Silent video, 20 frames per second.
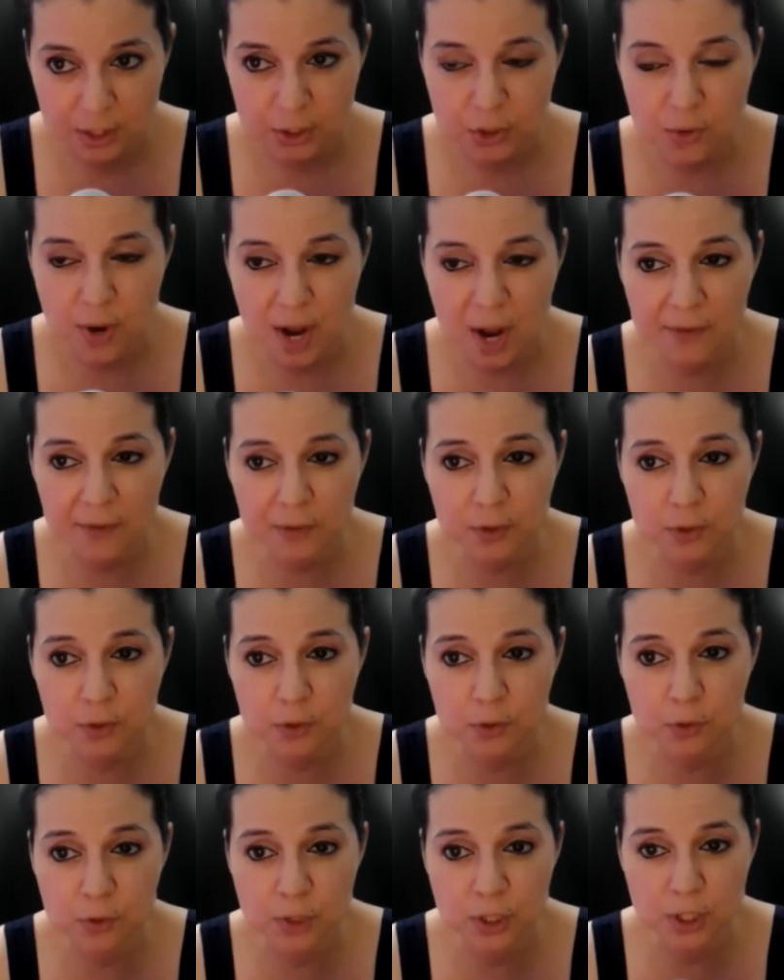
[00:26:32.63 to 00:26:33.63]
You have to
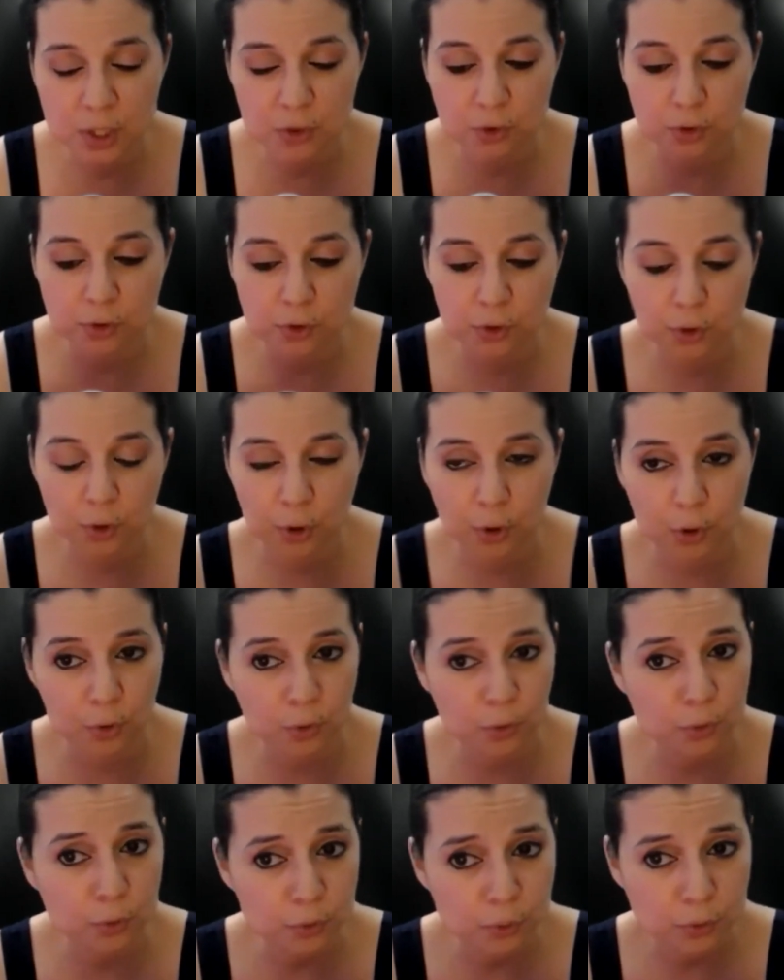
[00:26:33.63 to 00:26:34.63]
use either your
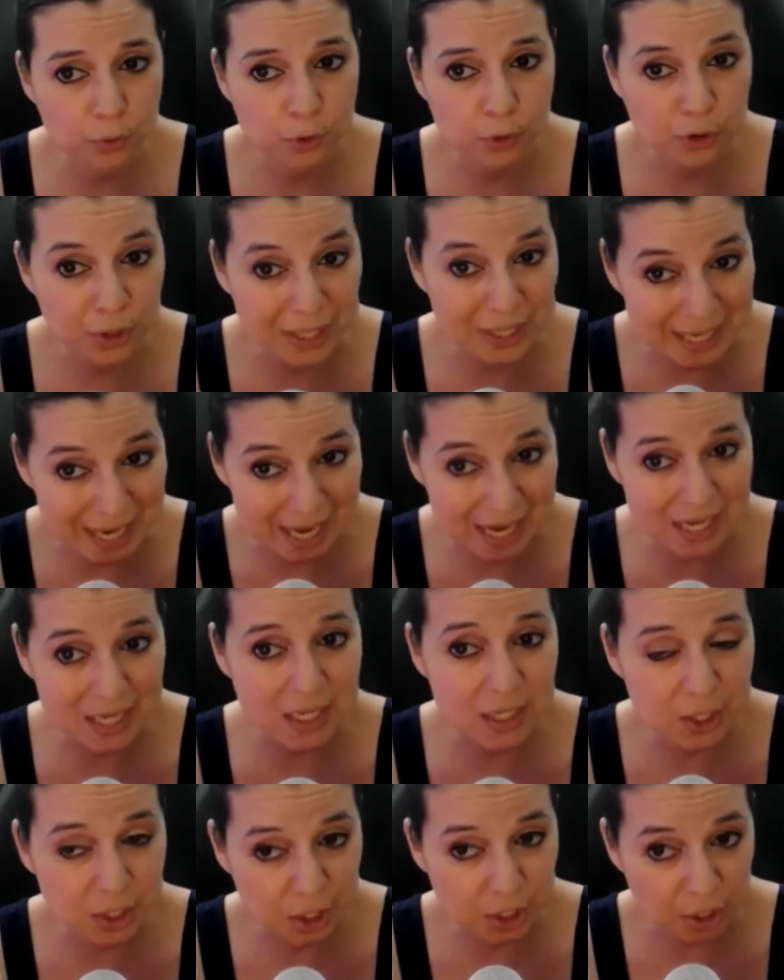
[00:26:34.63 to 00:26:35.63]
own
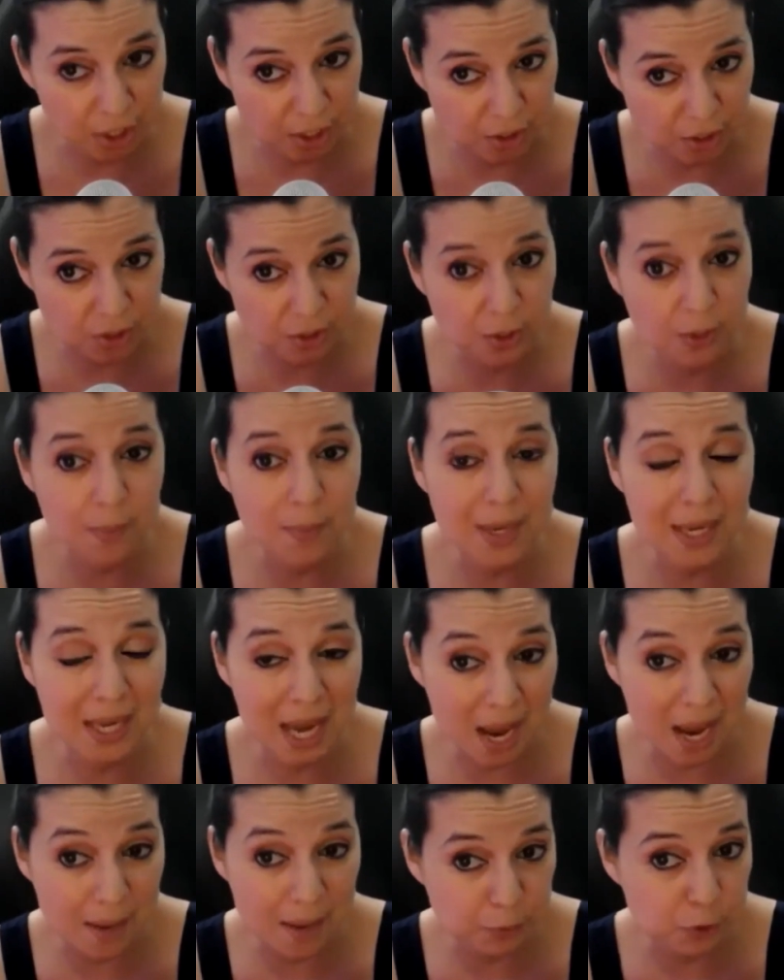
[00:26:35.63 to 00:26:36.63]
created custom
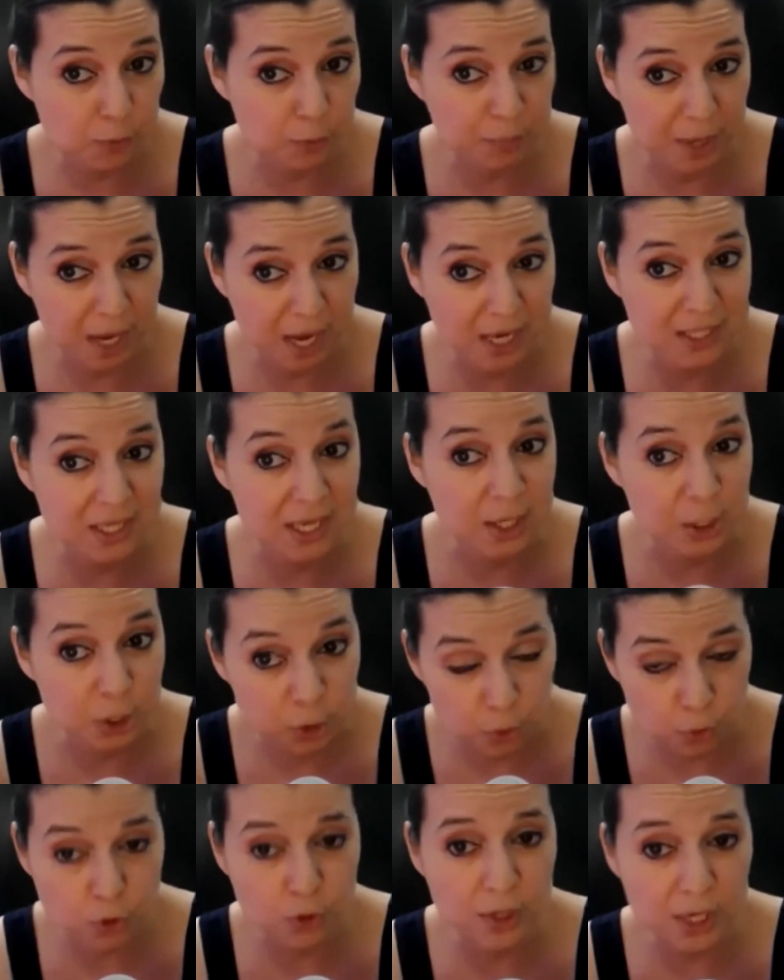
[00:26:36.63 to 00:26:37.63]
capture page that
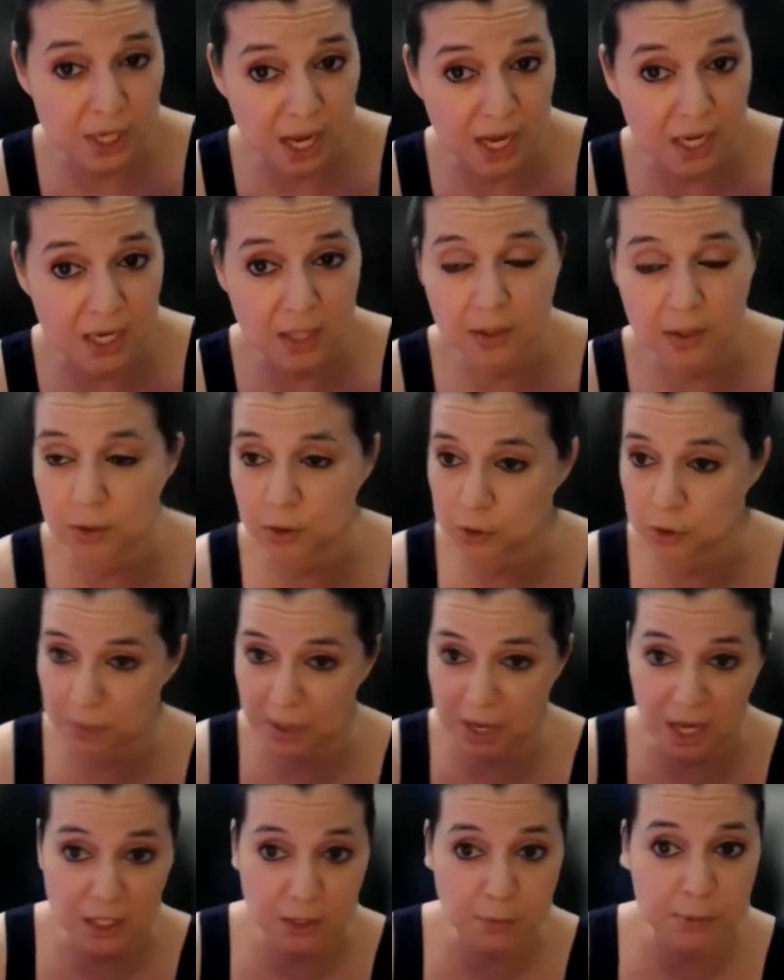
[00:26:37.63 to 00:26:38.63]
you created. There's
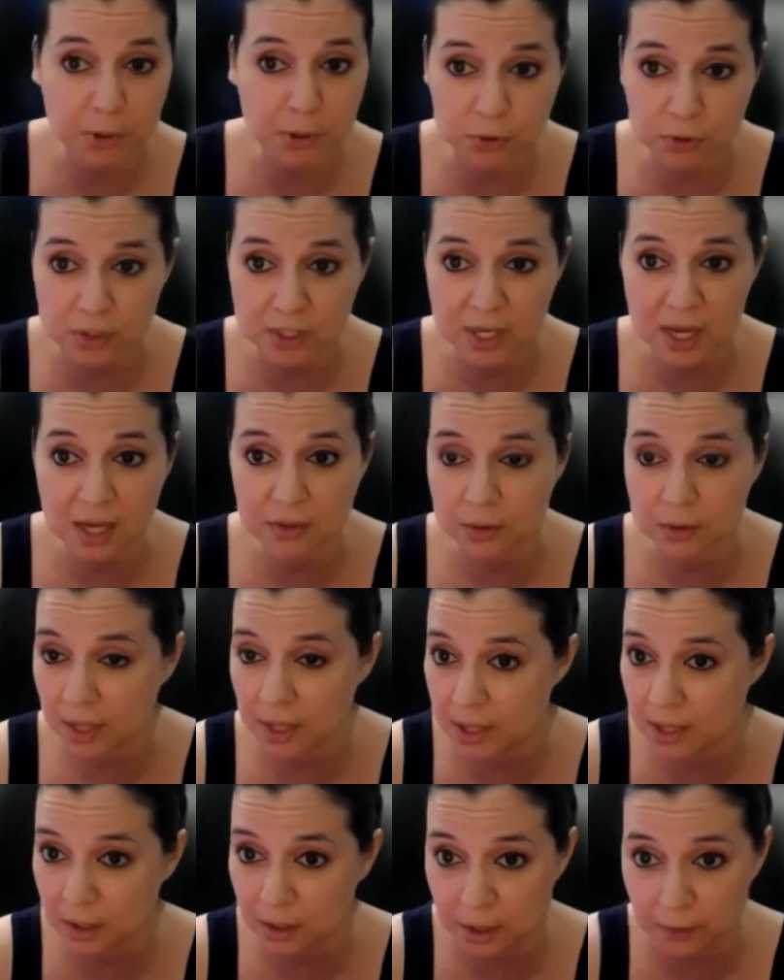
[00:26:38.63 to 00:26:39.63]
page builders out there
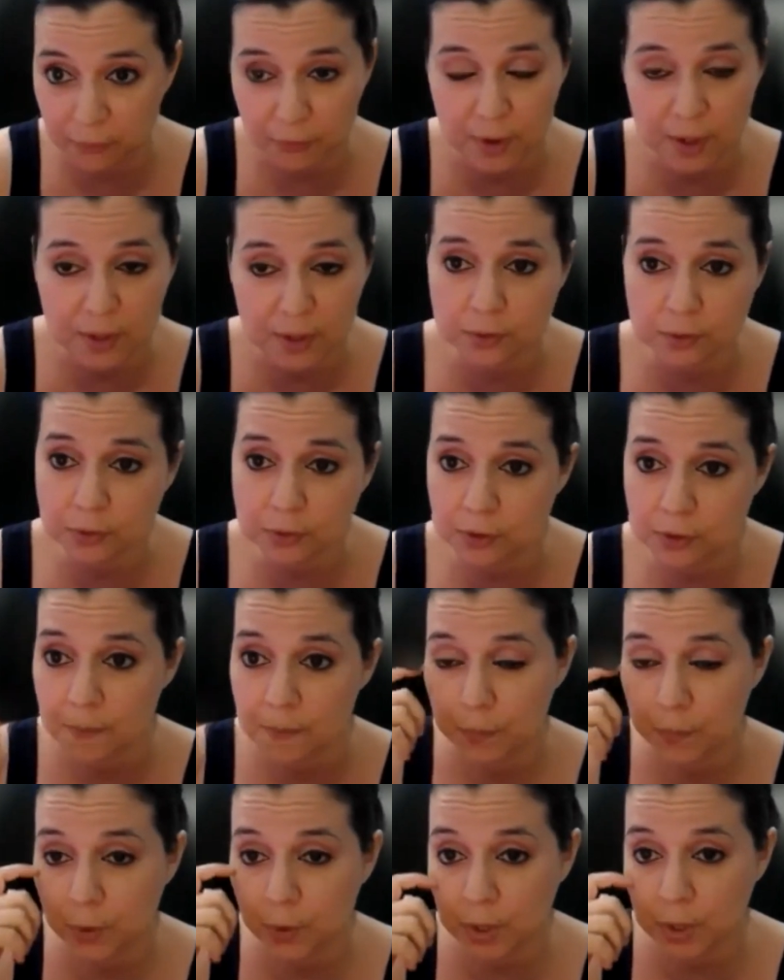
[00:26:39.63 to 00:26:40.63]
like ClickFunnels,
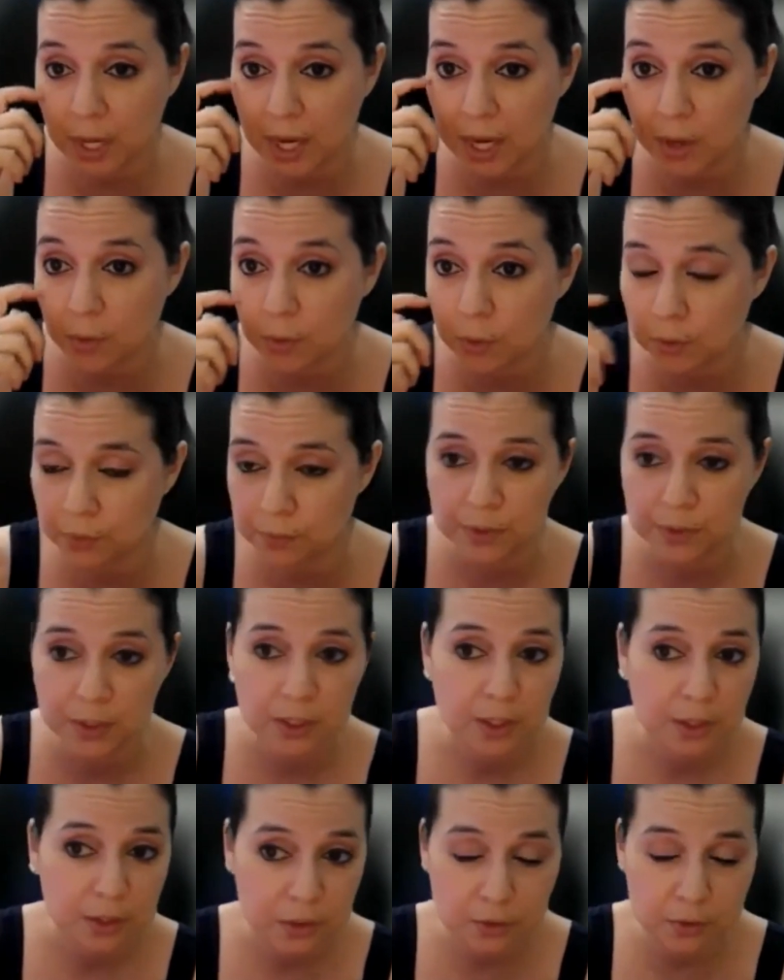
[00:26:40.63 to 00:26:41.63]
okay? Or
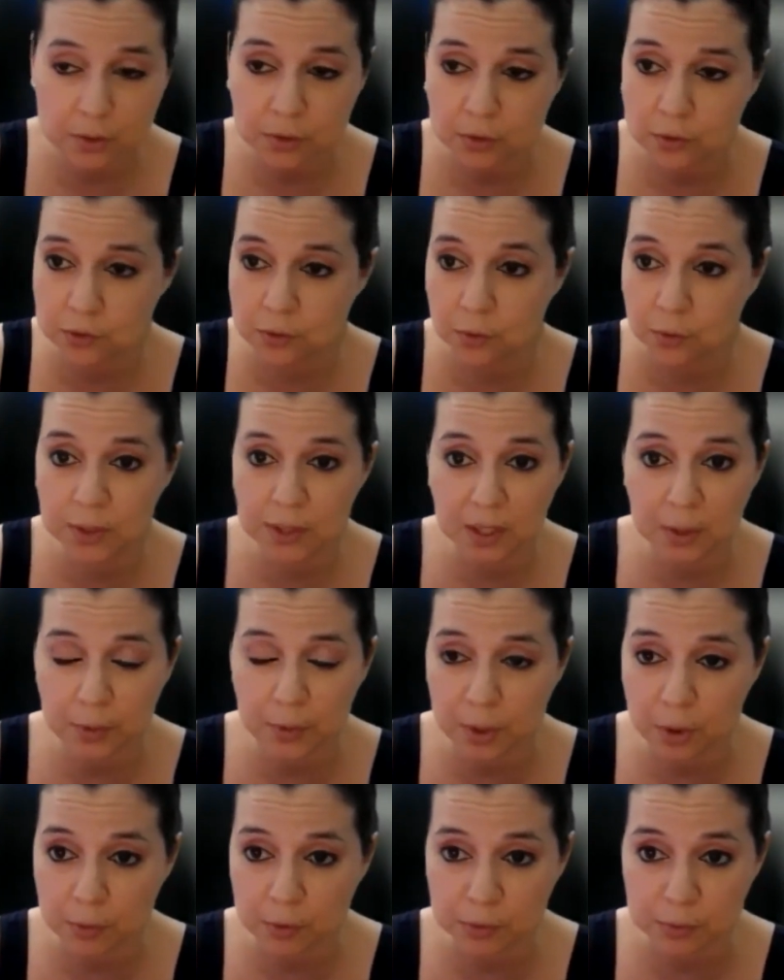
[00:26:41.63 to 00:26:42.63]
you could use the one that
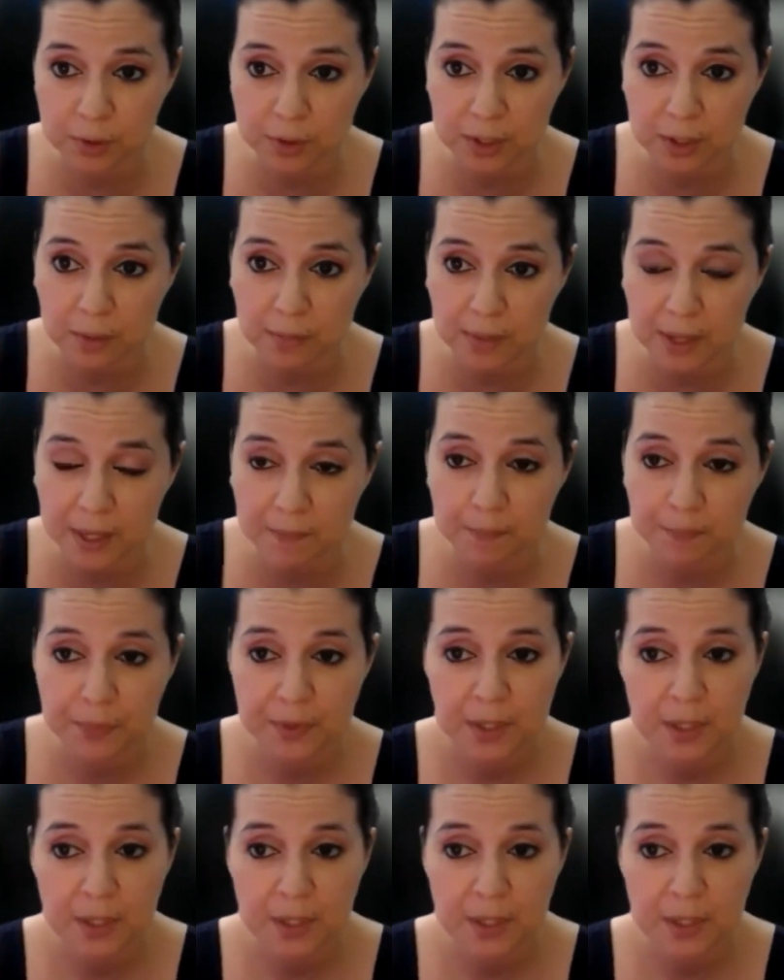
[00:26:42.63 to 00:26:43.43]
we always recommend,